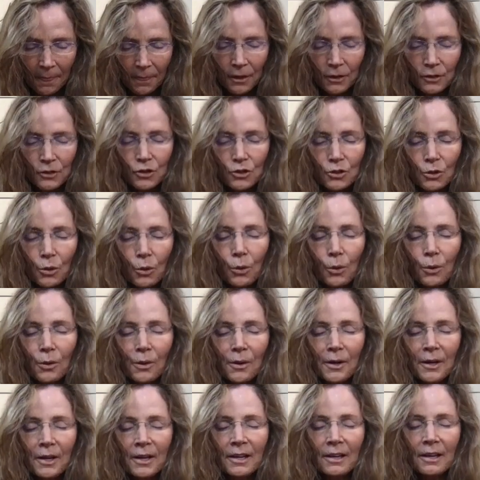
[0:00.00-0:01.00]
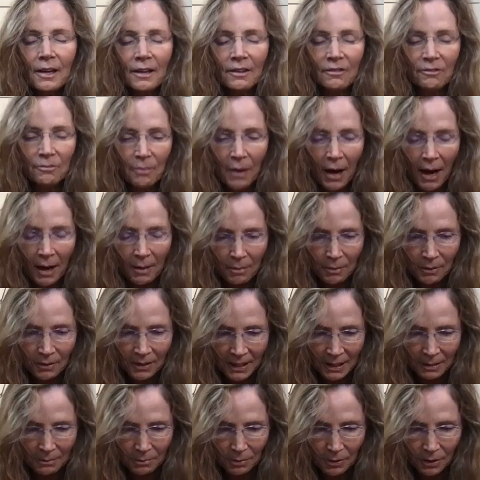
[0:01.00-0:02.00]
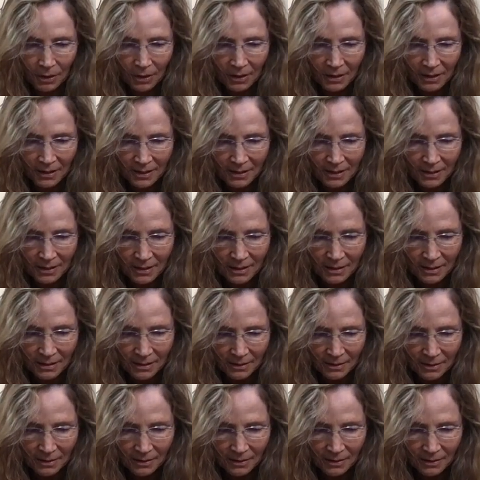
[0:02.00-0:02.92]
the joy of babbling brooks.